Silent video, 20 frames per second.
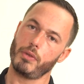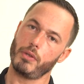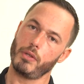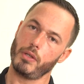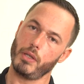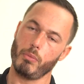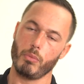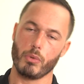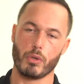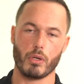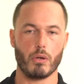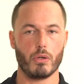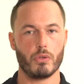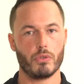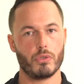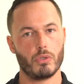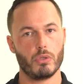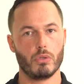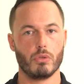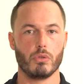then we go
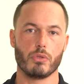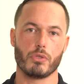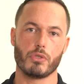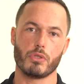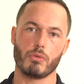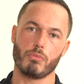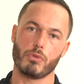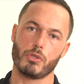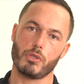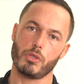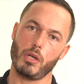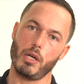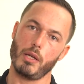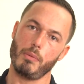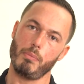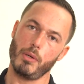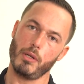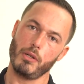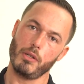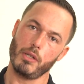into some side
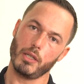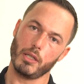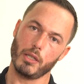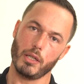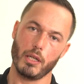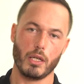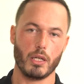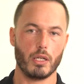bending,